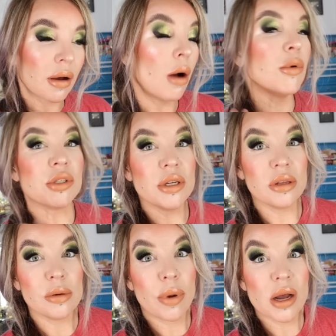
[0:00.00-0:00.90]
almost
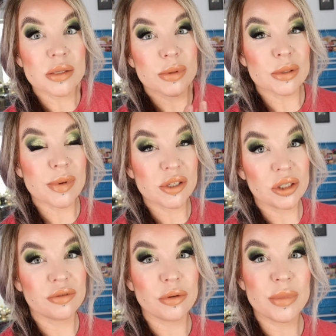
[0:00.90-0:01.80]
nearly impossible,
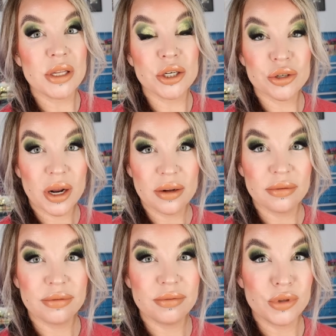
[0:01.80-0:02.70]
especially for me to try
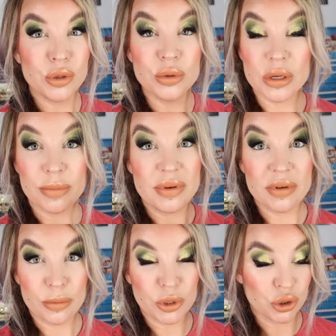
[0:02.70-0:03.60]
to use up
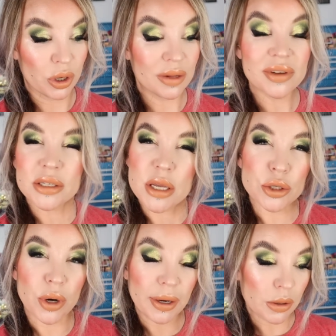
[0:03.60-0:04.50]
even a majority of it because they
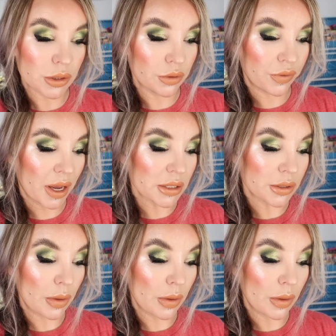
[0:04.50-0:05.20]
dried out so fast.